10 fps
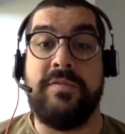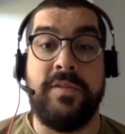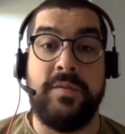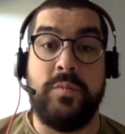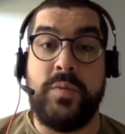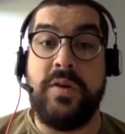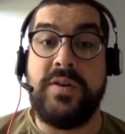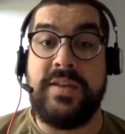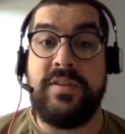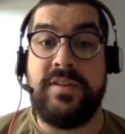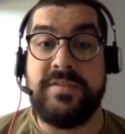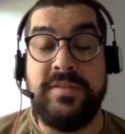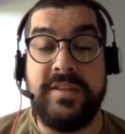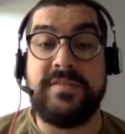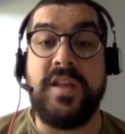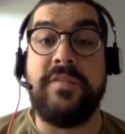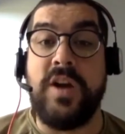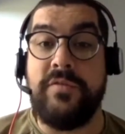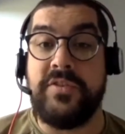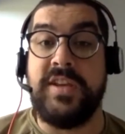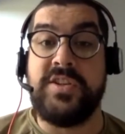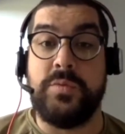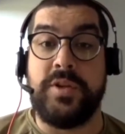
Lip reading: And we always have this tough conversation